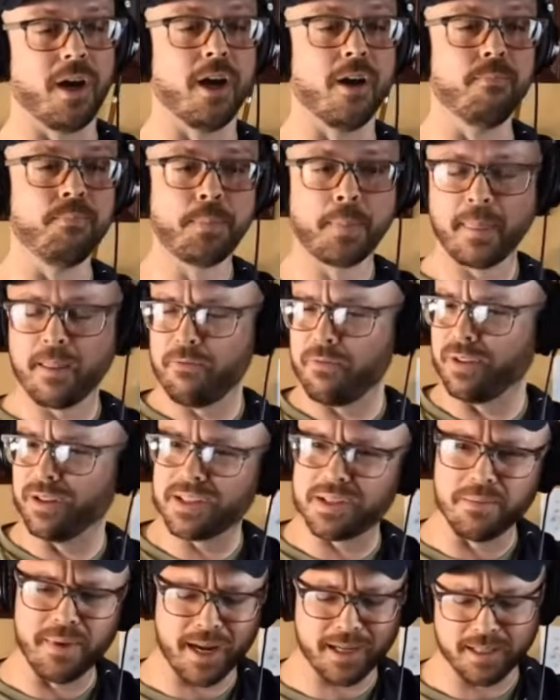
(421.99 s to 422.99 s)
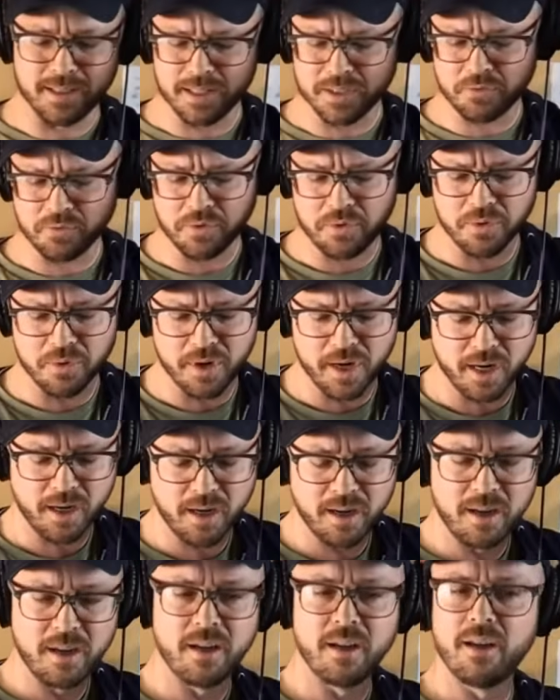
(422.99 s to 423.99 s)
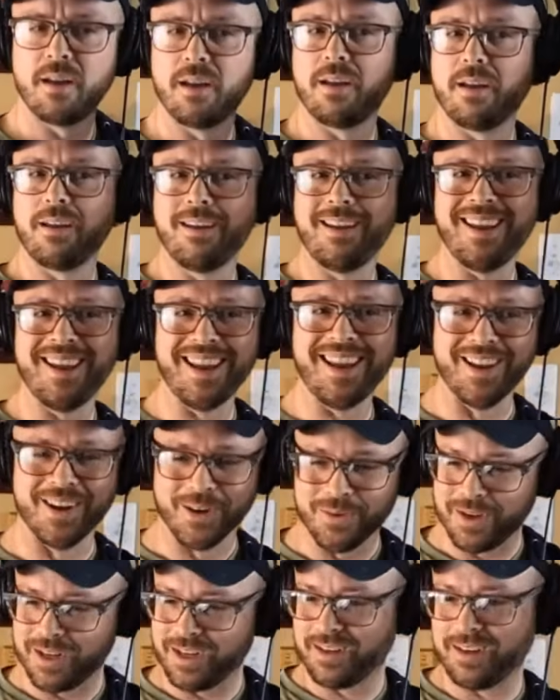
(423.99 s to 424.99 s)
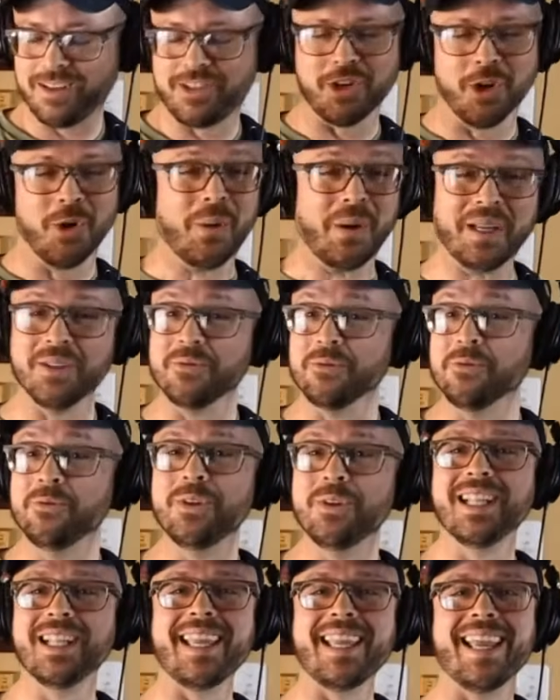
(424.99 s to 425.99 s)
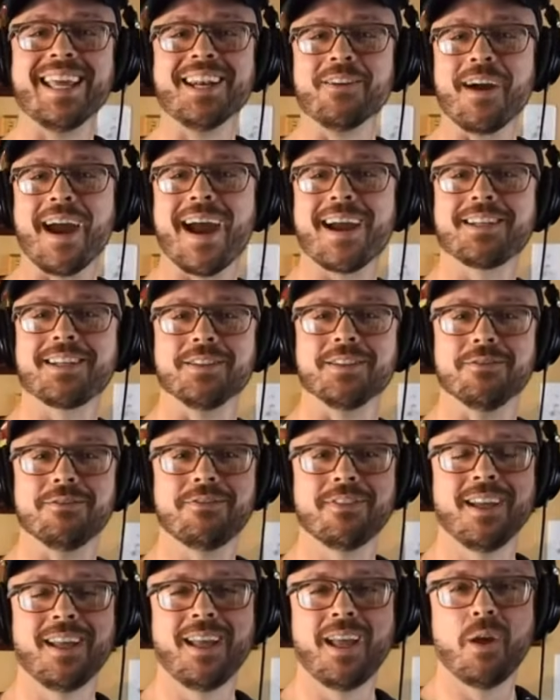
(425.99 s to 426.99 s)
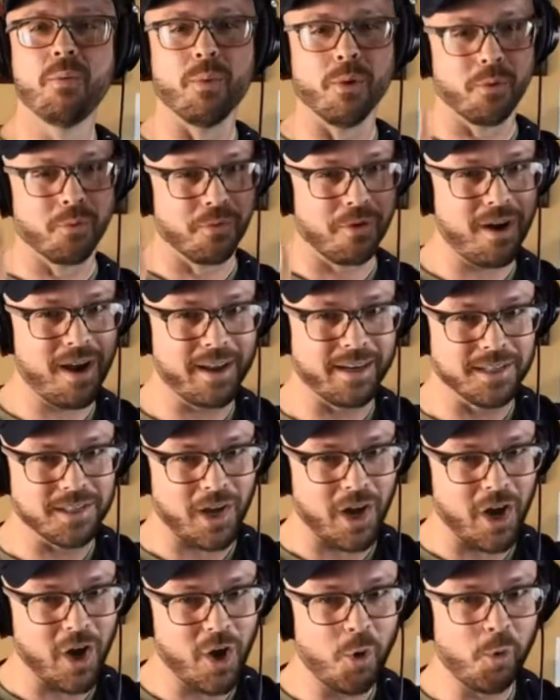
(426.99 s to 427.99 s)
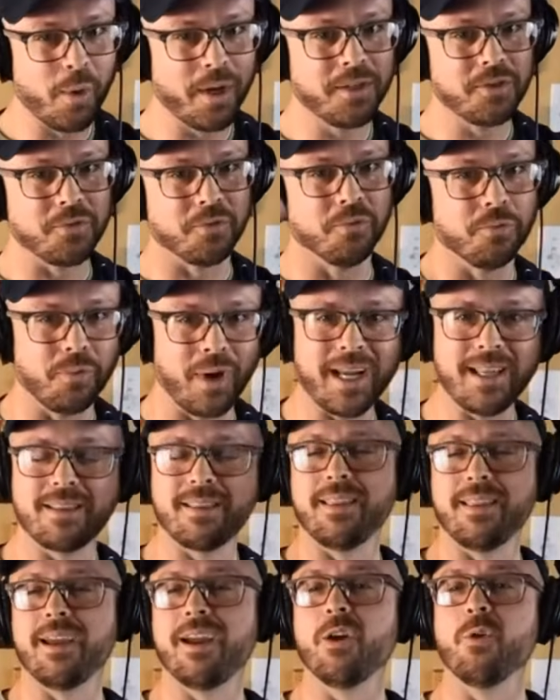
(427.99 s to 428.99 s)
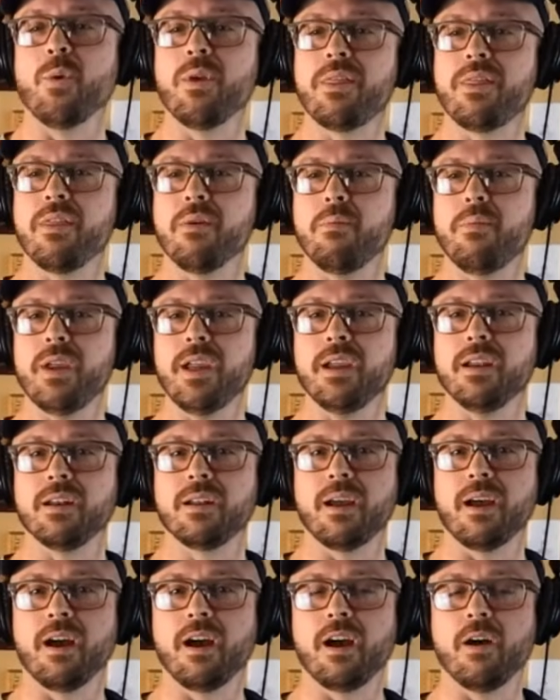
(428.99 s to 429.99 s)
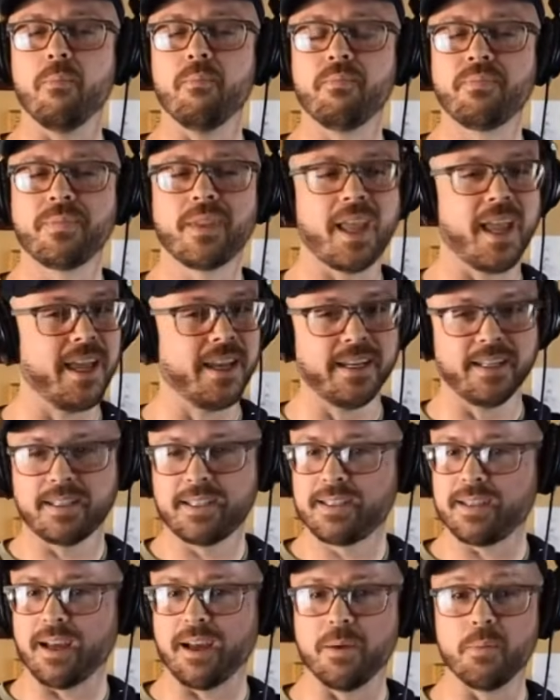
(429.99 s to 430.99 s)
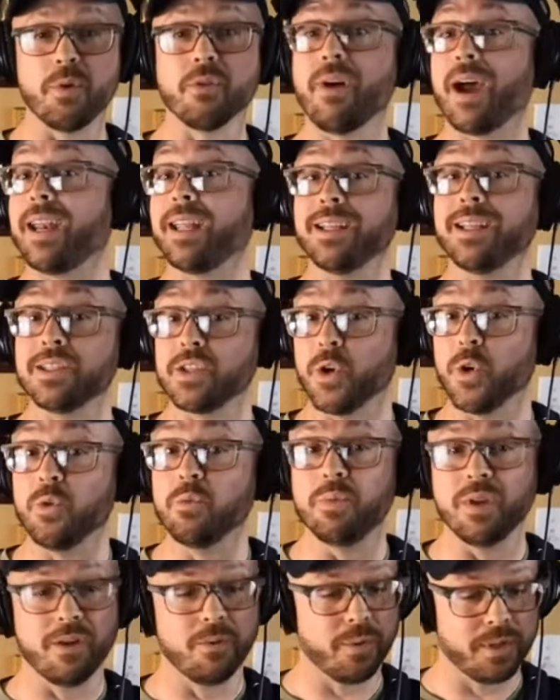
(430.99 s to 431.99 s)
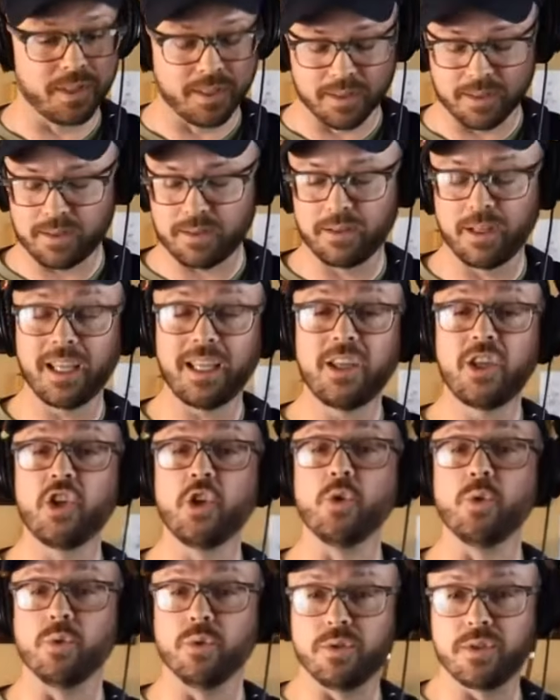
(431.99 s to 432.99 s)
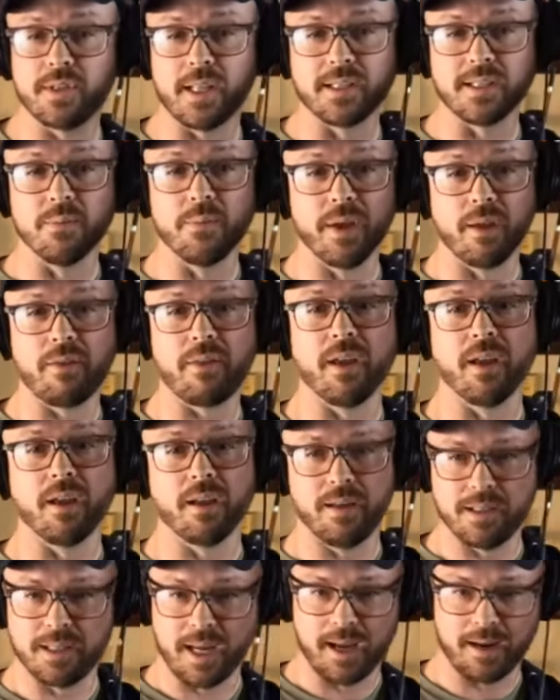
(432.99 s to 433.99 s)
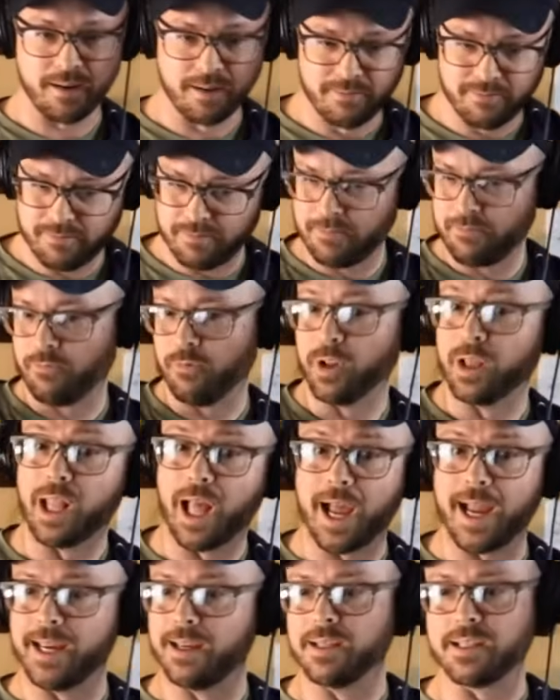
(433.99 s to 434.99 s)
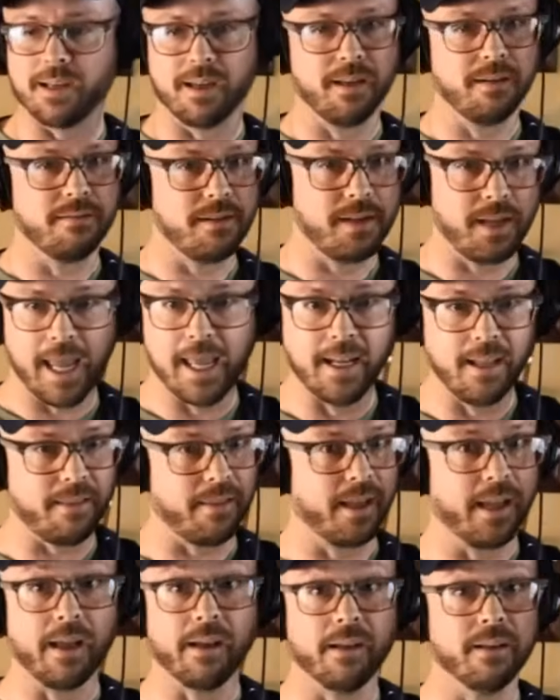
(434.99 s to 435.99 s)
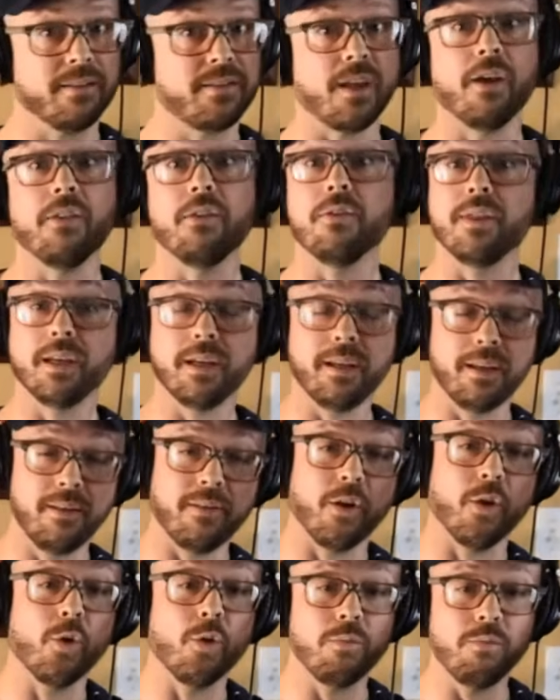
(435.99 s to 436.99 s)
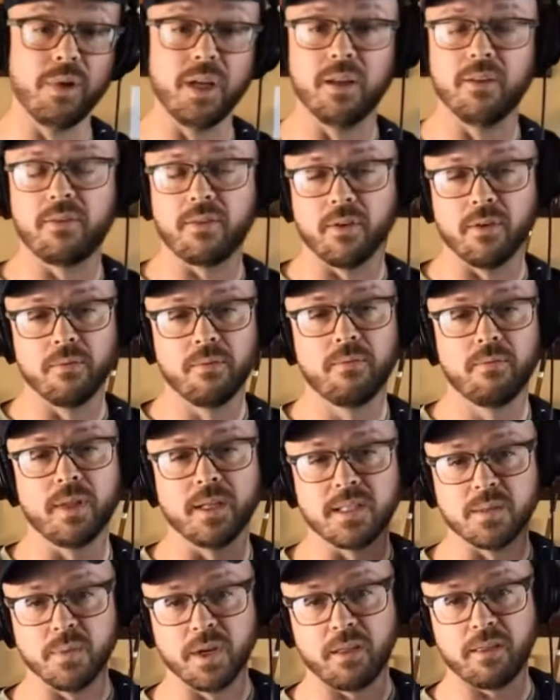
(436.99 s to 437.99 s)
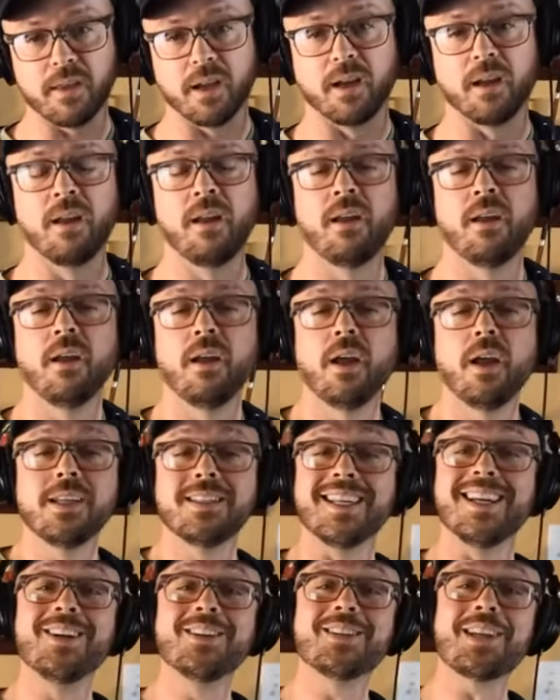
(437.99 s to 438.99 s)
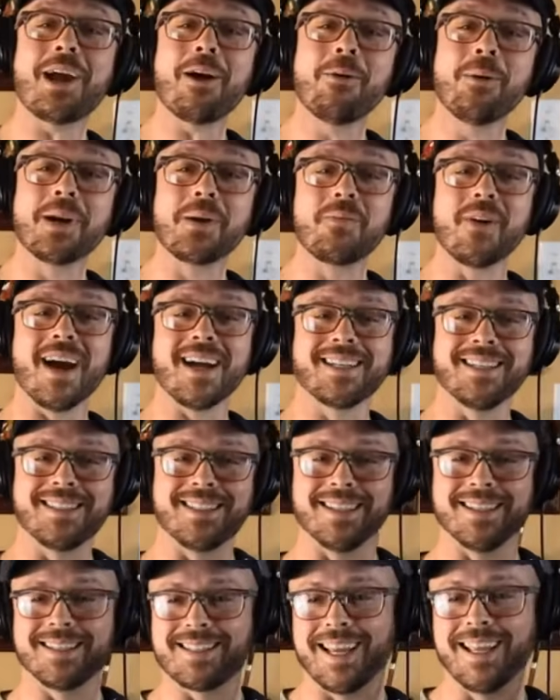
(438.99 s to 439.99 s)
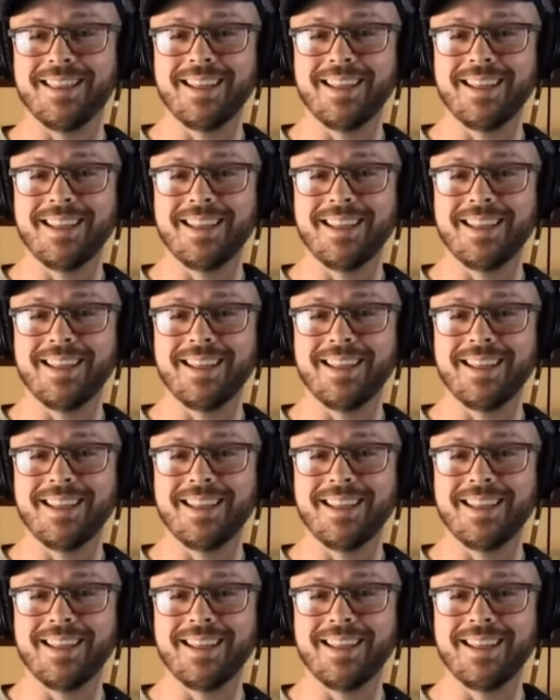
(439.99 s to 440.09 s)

If you listen back to this recording, you know, Tony is really interactive, but Ron is always right there with the beat. And it's providing his own beat, which is huge. That's a big thing. He's not reliant on anything else other than his own beat. So that's a big thing. So here's how I want to practice this.